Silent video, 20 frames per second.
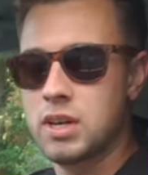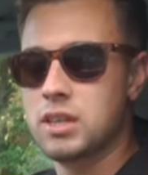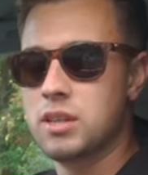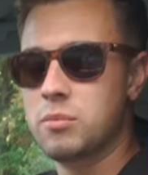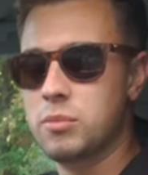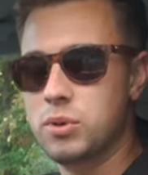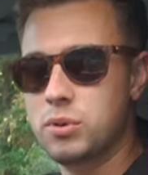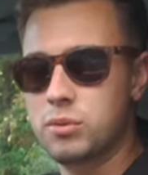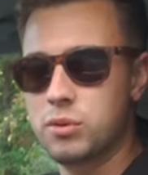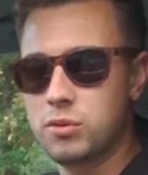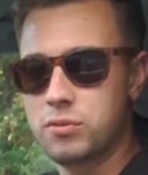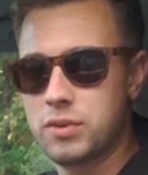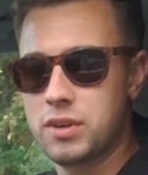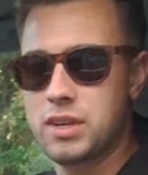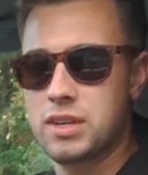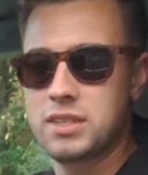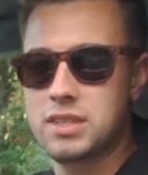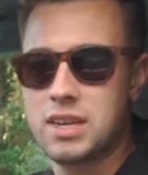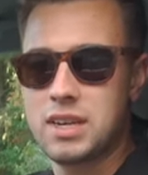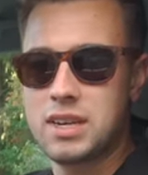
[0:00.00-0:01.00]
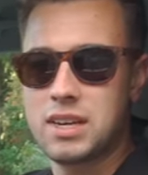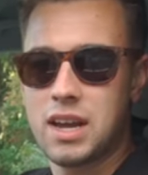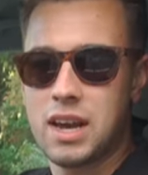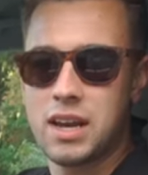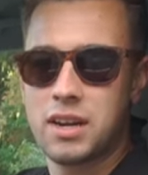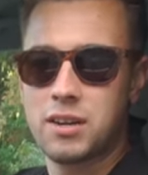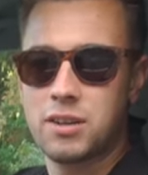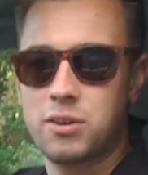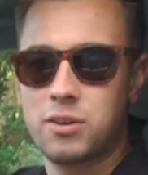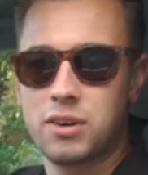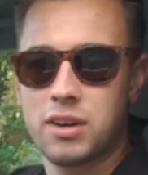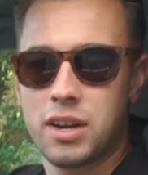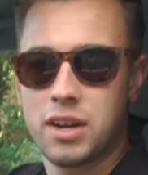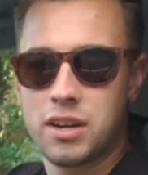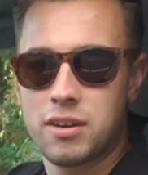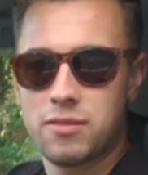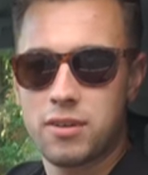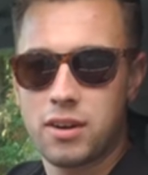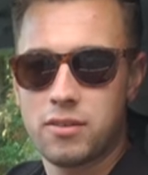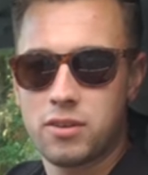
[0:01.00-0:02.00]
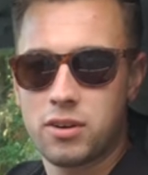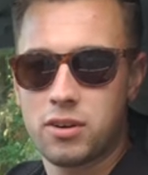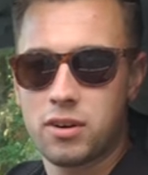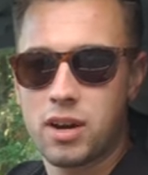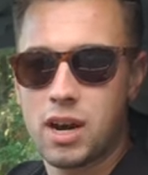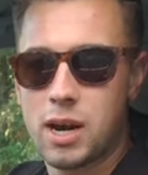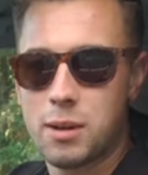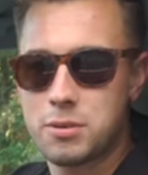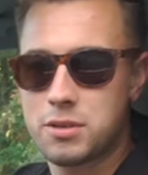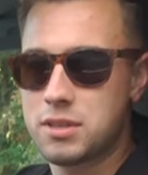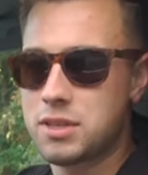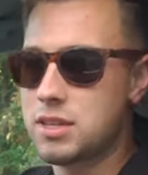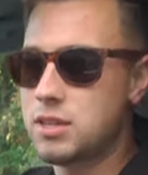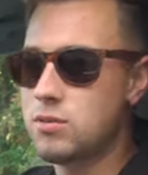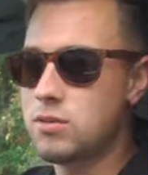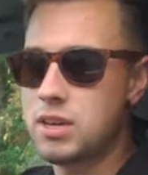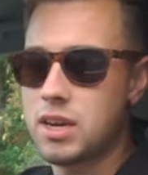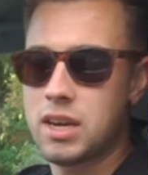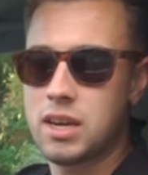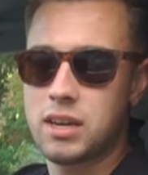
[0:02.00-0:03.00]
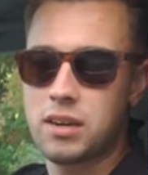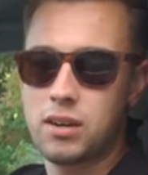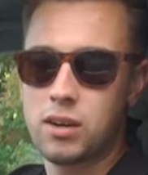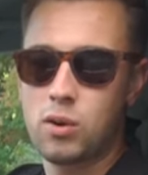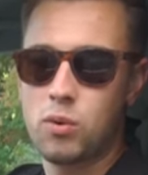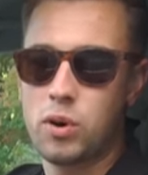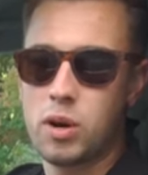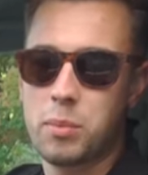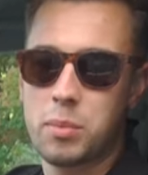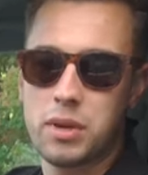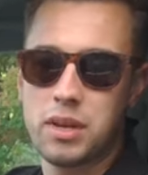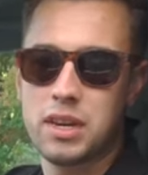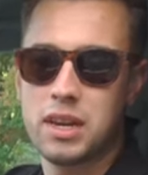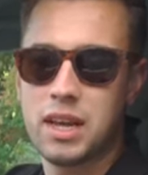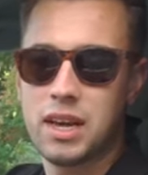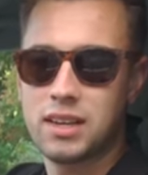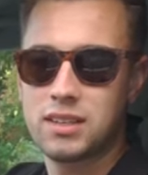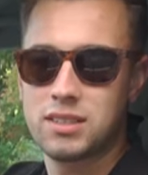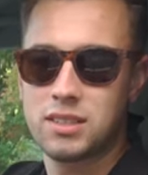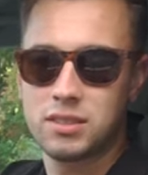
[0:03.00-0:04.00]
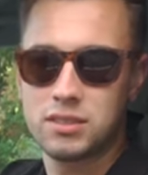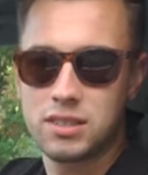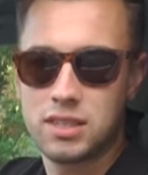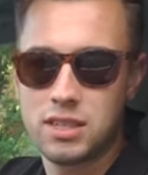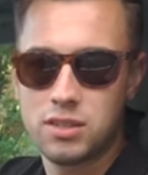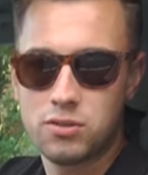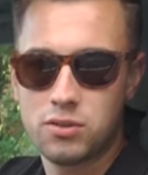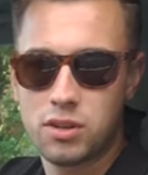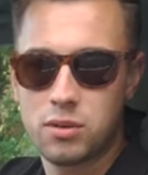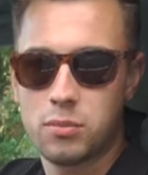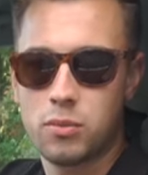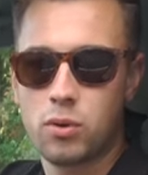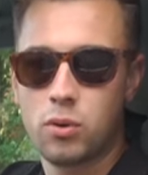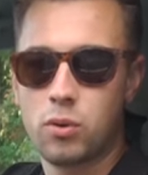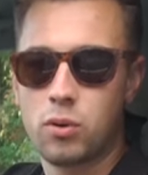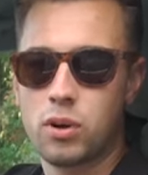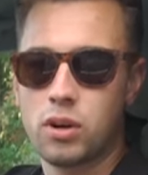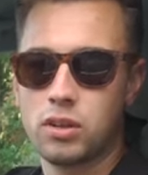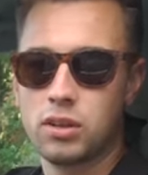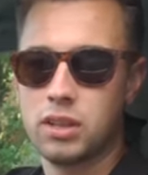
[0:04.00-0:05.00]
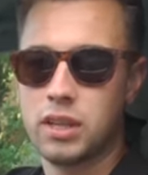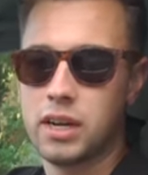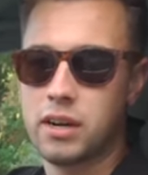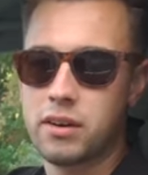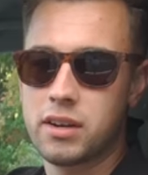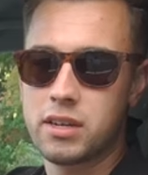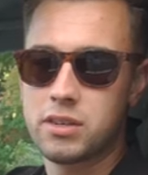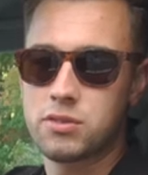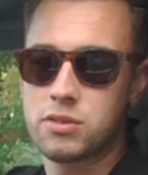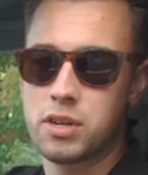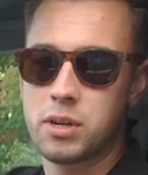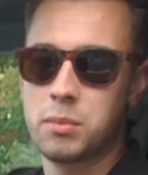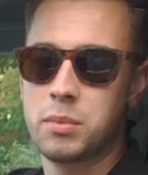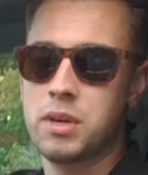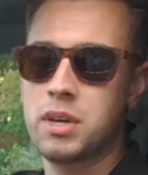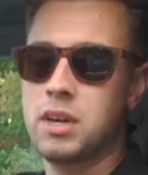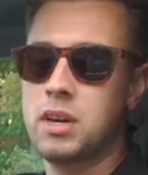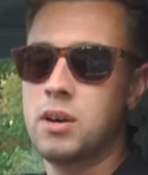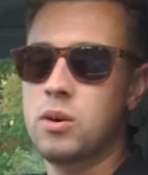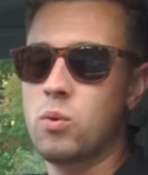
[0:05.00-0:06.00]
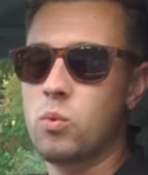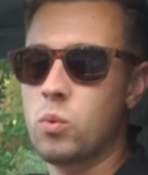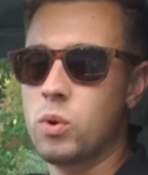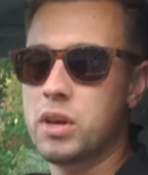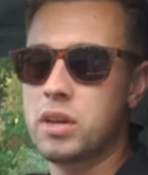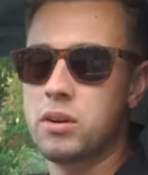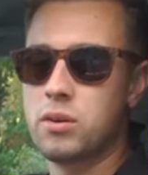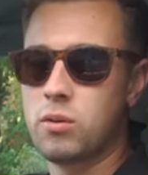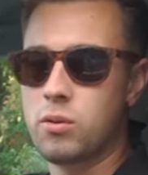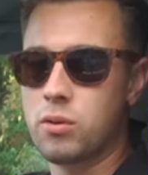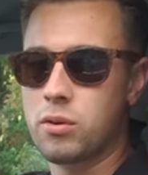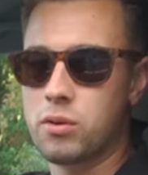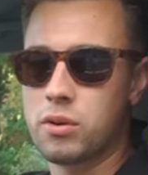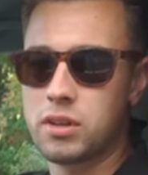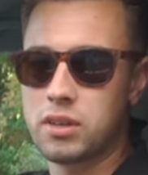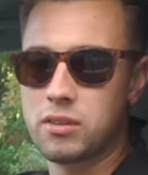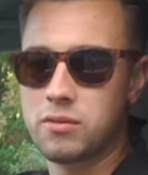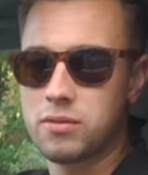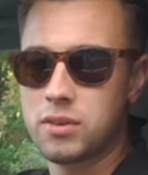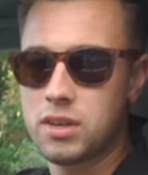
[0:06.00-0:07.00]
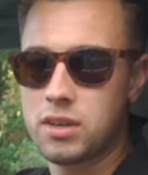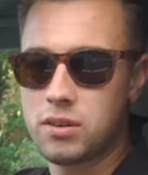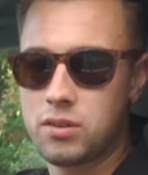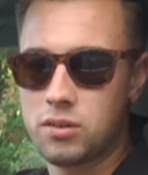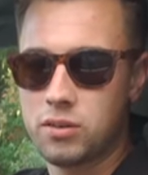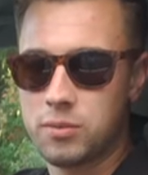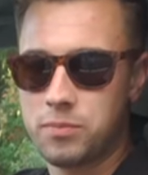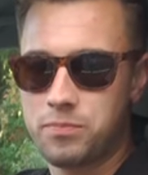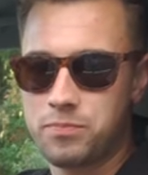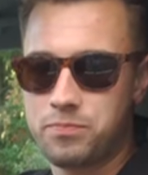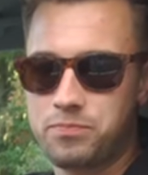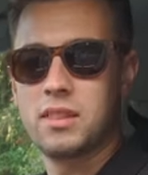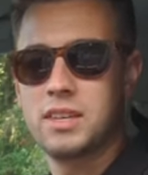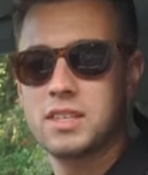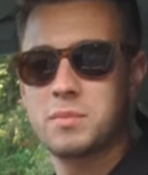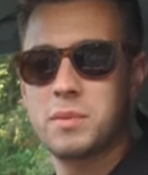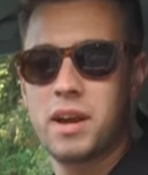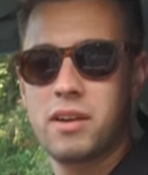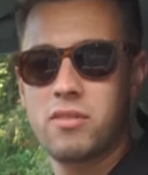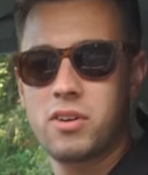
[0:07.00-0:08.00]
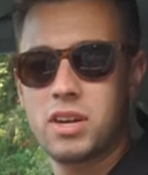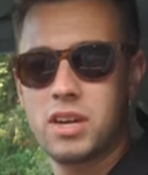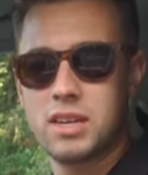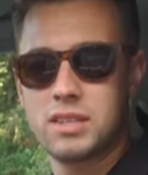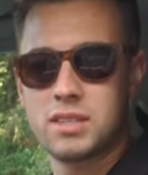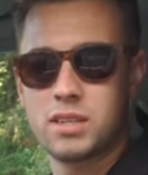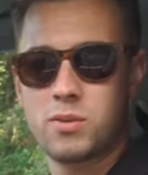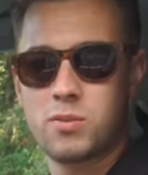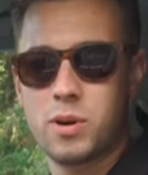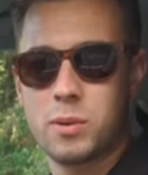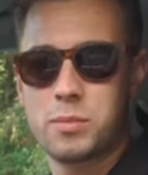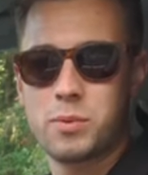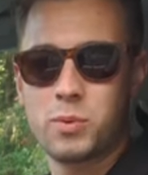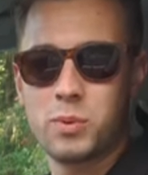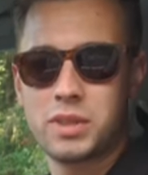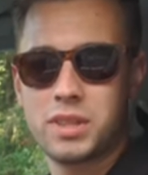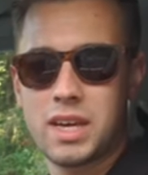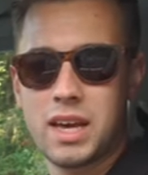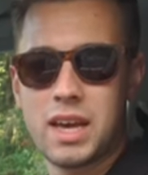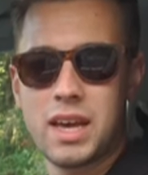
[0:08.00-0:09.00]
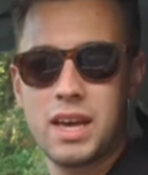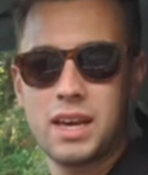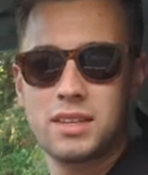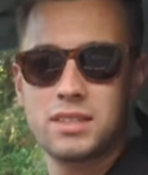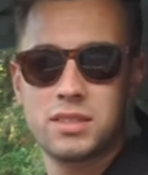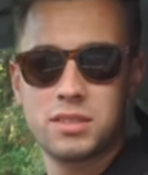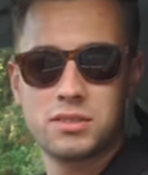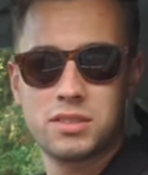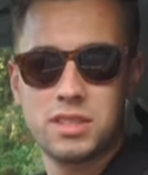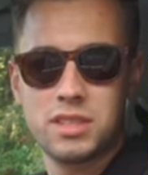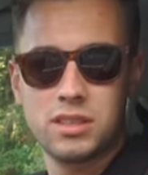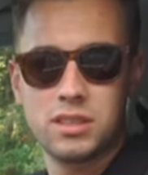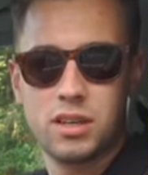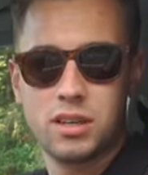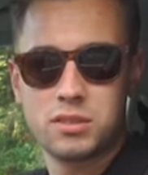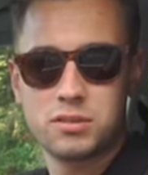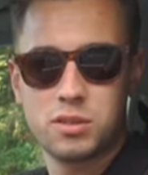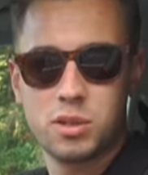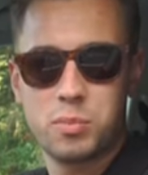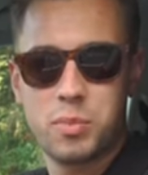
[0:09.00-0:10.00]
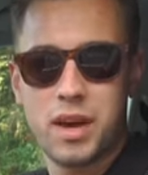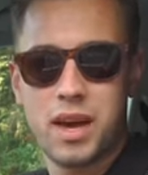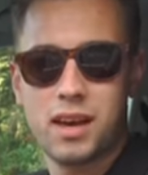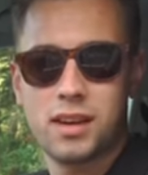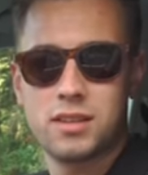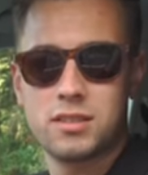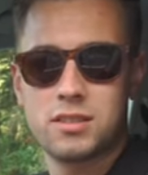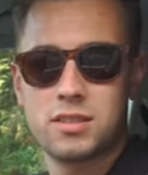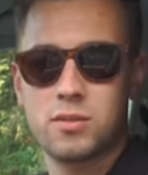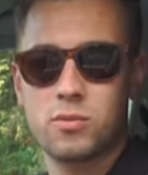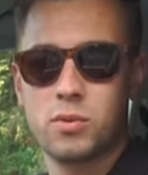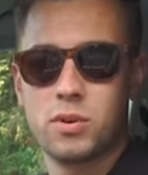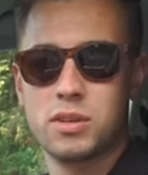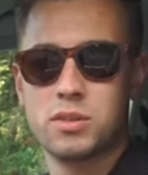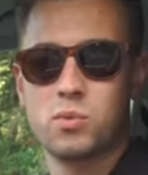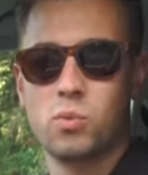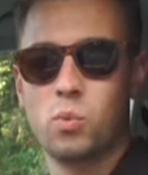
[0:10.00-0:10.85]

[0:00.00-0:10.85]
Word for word: The moonroof is a $995 option that you can equip in XLT trim or a Lariat trim when ordering the vehicle. This Maverick is equipped with that XLT luxury package that was